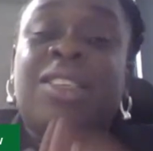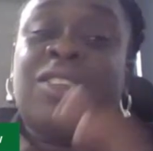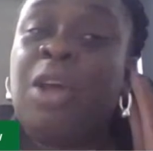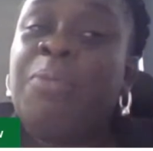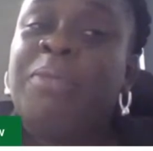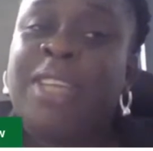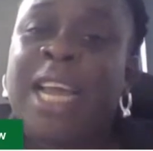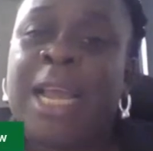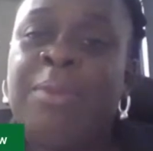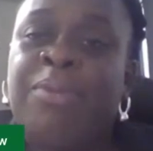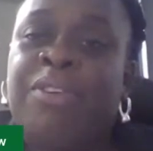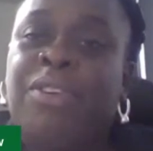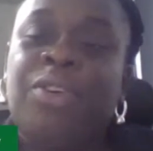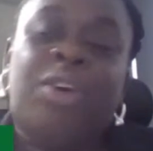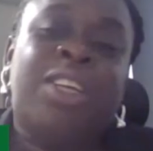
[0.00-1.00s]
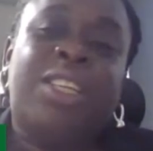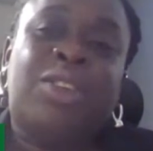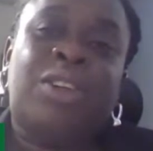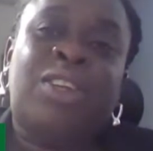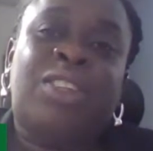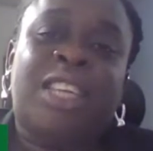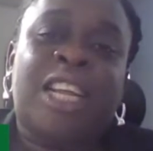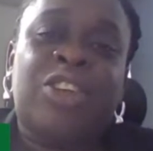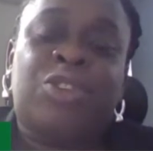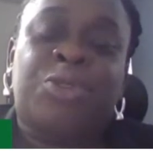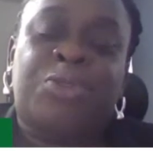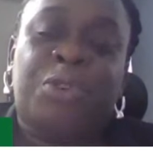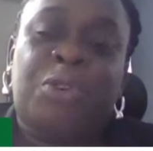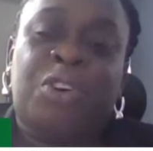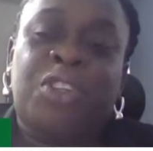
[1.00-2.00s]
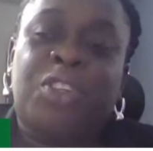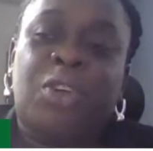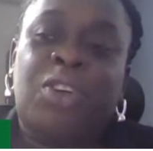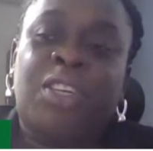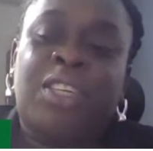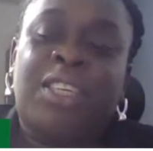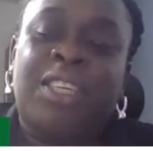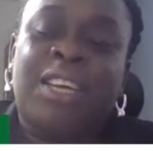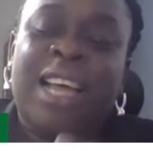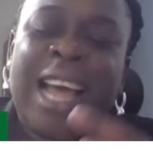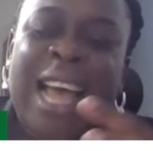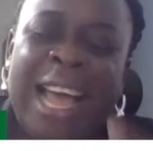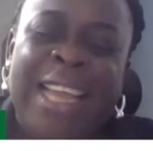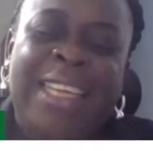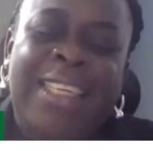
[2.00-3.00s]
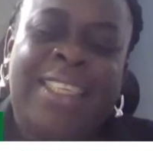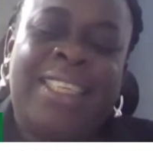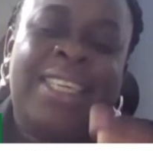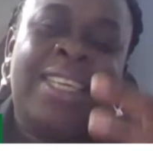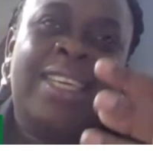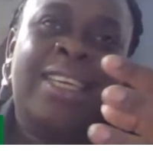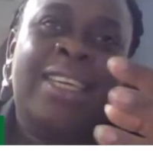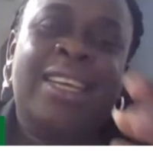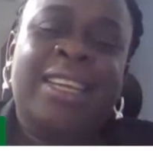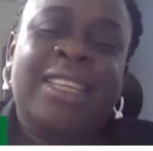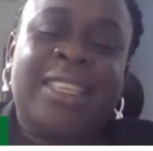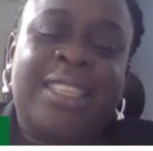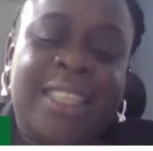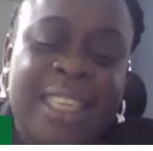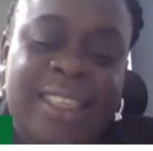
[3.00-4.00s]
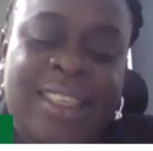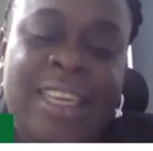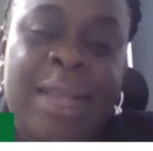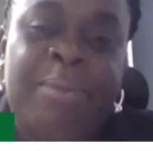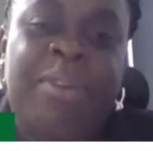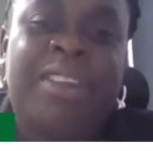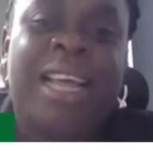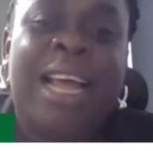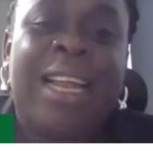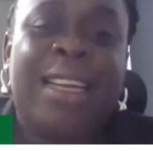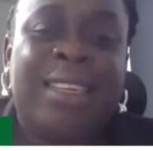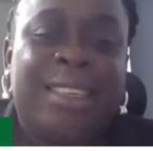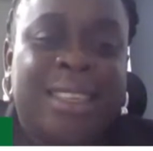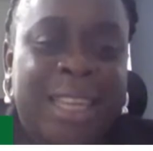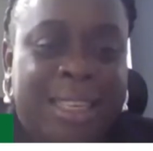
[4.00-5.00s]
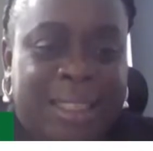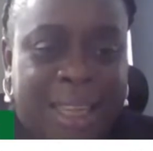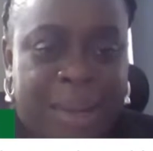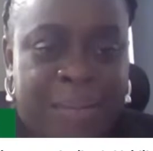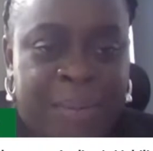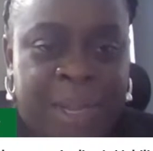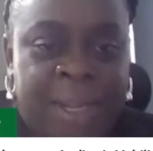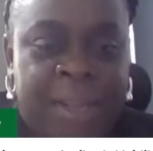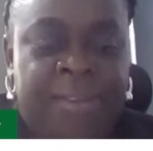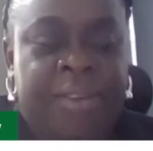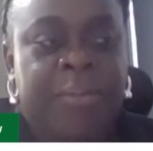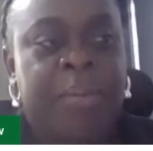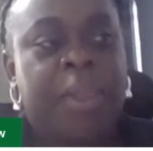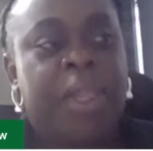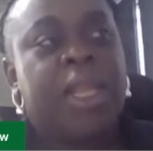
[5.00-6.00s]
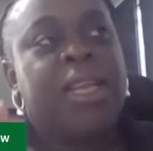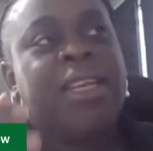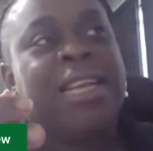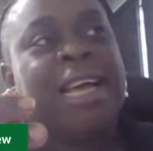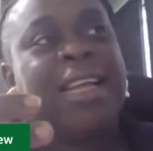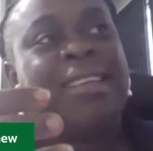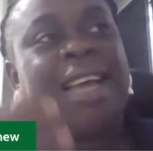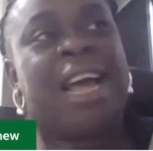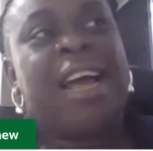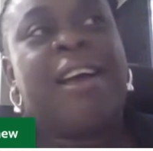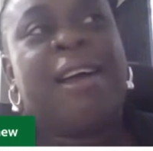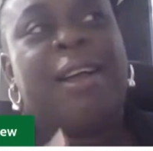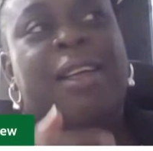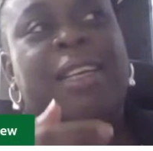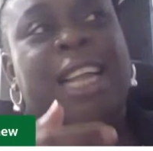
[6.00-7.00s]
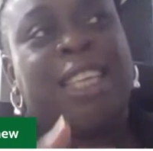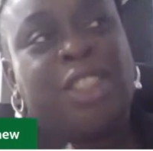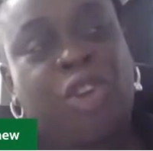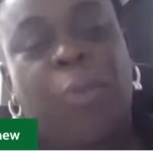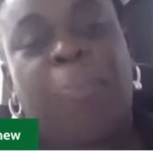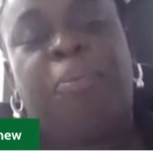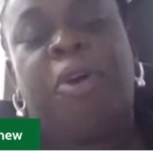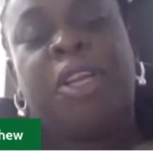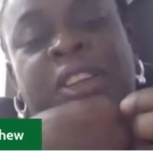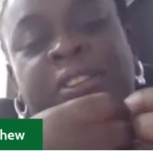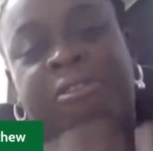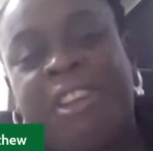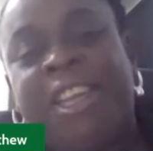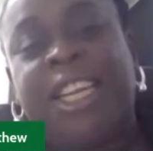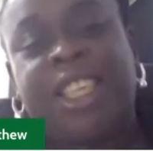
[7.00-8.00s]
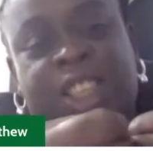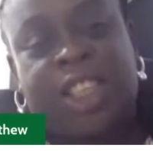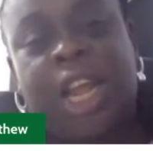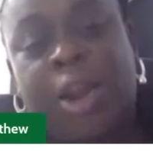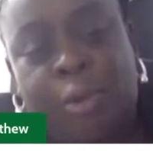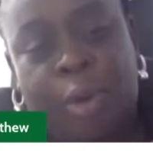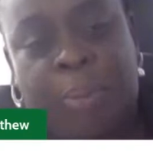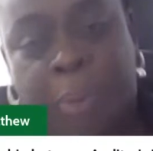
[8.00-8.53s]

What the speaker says: sometimes the auditors tend to focus on the IT systems and database that support the financial